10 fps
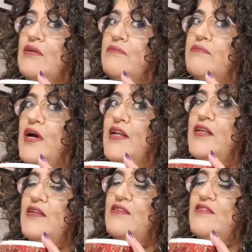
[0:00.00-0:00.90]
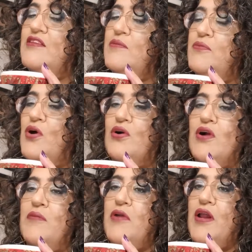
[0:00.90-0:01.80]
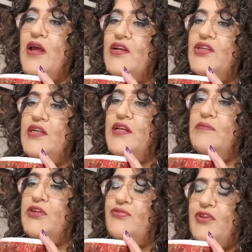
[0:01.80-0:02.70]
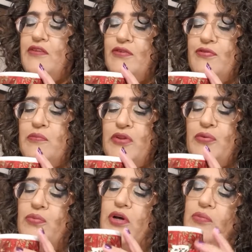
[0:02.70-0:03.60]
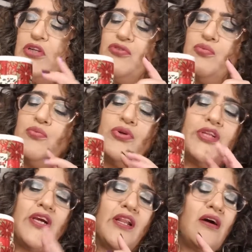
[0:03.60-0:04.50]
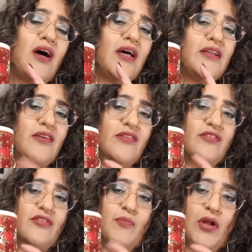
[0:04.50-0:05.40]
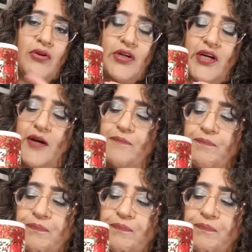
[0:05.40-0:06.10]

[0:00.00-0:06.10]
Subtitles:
Might need to steep longer. I'm not actually getting much flavor from either one, which is really kind of odd because it's a smaller cup.